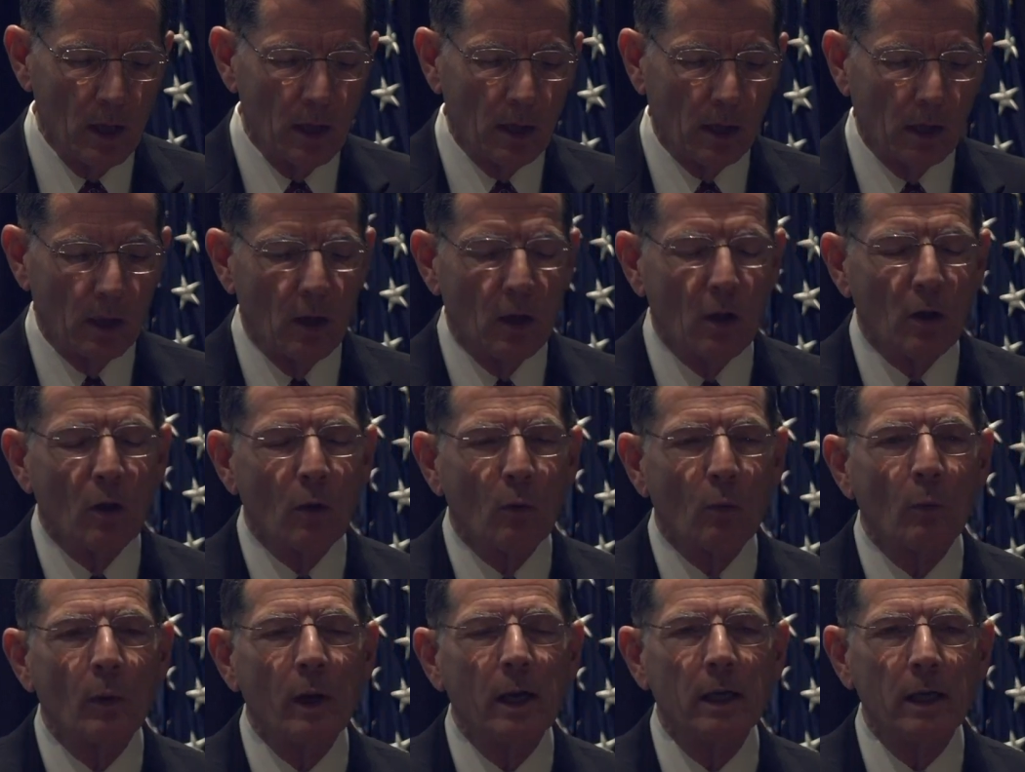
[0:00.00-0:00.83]
Look,
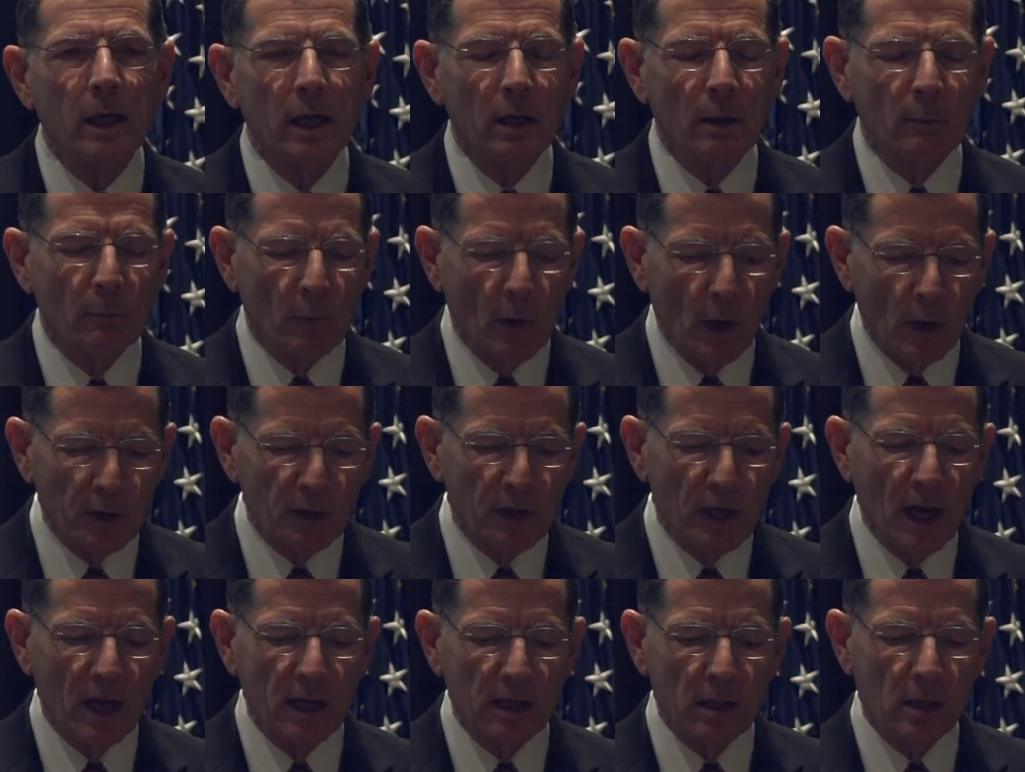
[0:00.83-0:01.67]
we need a
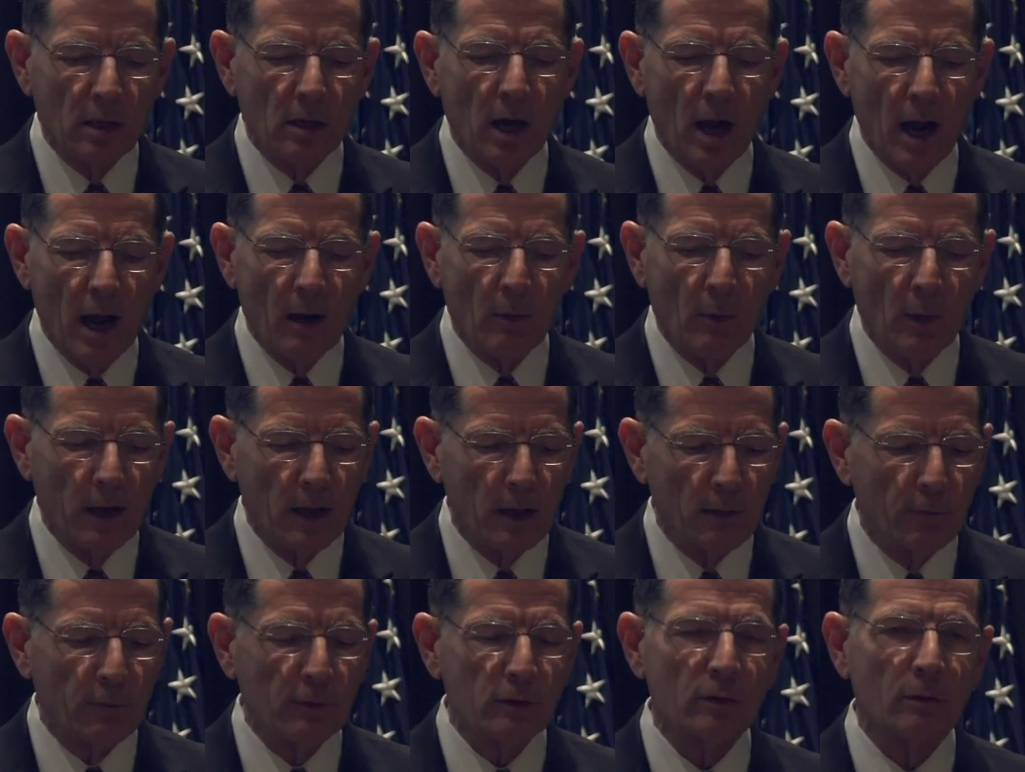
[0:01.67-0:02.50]
multi-year
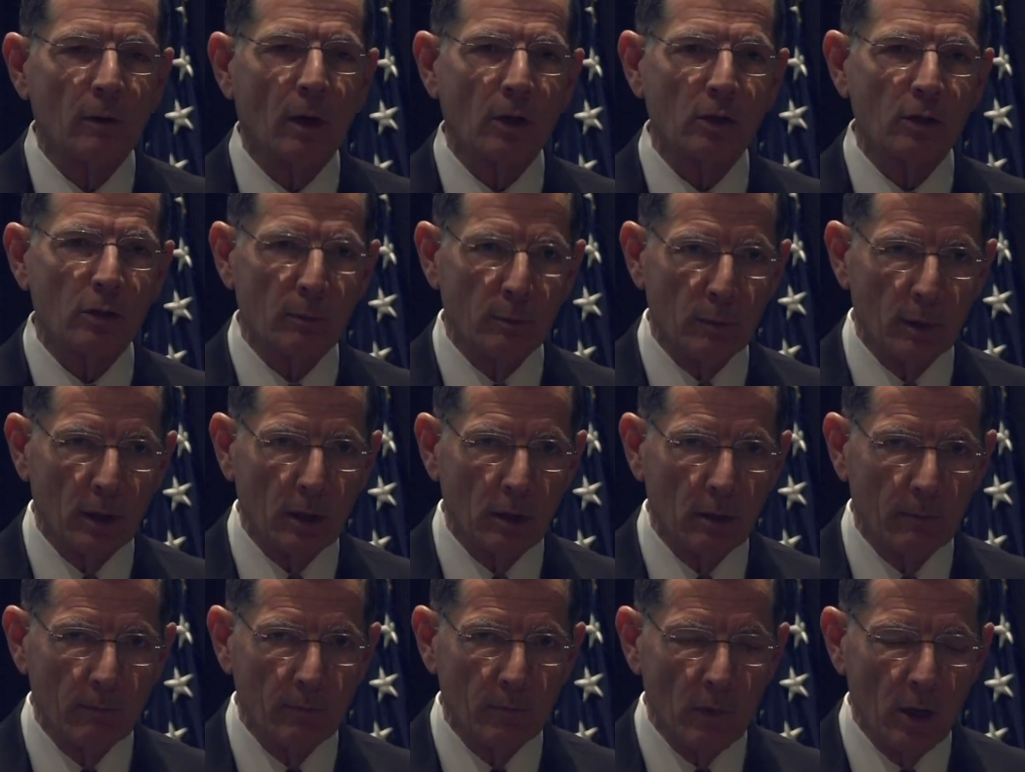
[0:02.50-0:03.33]
highway infrastructure bill.